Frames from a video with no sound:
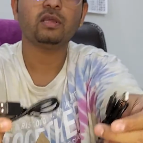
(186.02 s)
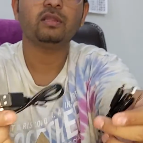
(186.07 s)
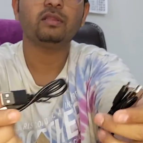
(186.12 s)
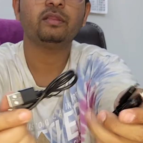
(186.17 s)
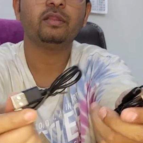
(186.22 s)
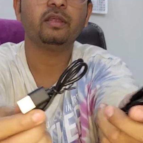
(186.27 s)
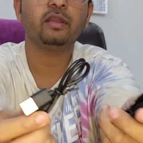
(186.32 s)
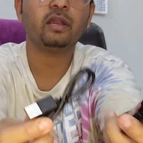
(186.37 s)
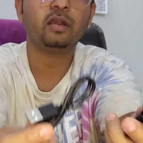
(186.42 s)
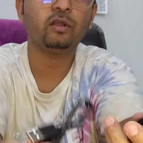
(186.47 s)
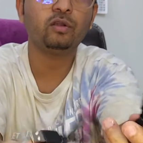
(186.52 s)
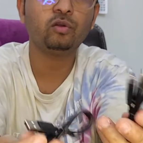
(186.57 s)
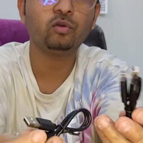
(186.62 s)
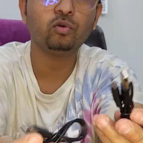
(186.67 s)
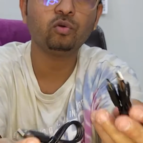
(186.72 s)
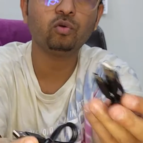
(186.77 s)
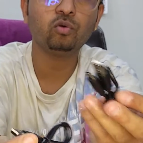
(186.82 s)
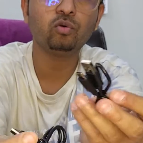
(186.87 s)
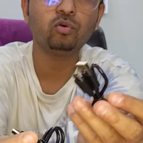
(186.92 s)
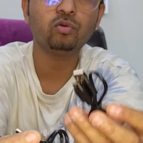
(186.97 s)
There are
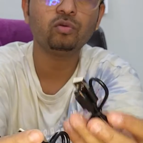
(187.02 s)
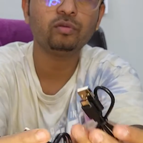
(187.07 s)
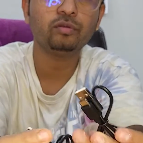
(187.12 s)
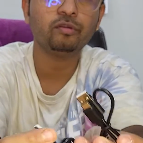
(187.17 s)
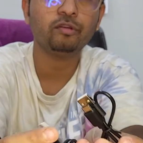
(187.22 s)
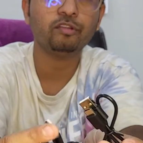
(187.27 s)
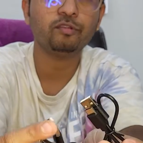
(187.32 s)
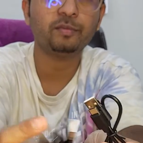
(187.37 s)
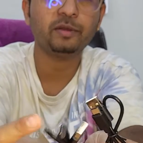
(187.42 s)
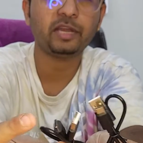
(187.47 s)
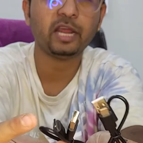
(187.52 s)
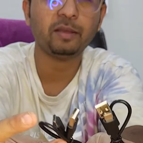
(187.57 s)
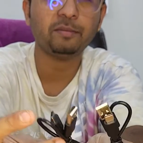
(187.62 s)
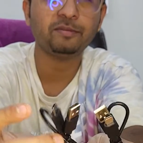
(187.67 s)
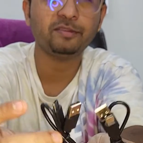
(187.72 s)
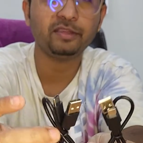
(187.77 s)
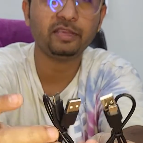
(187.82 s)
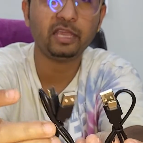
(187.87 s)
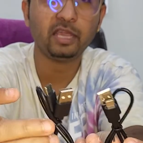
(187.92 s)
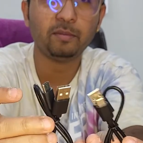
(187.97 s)
two USB
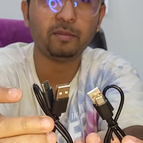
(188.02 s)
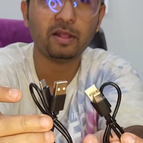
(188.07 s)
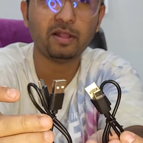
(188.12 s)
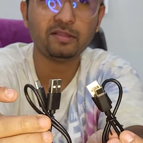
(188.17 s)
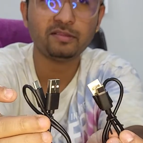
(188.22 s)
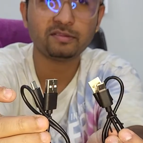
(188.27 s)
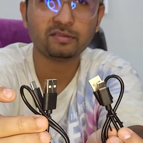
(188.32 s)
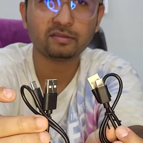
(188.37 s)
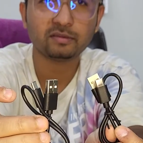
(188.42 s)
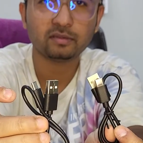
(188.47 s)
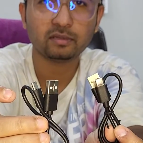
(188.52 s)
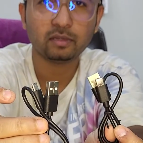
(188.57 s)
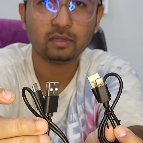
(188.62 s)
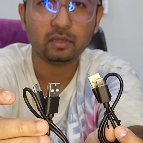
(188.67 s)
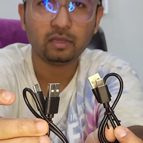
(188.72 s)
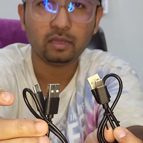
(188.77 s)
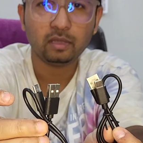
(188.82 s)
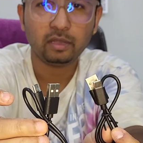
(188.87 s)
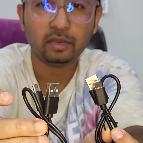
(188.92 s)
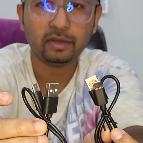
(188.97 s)
Type-C cables
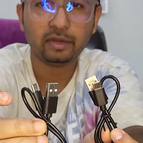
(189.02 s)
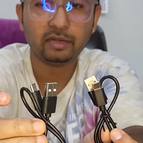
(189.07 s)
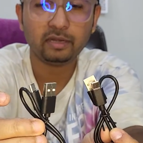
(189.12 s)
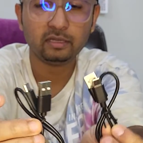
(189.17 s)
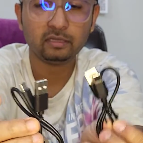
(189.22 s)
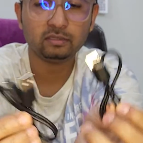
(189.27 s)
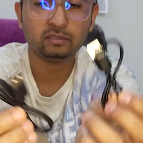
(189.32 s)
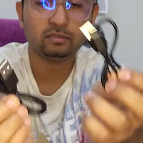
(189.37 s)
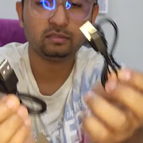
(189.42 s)
in it.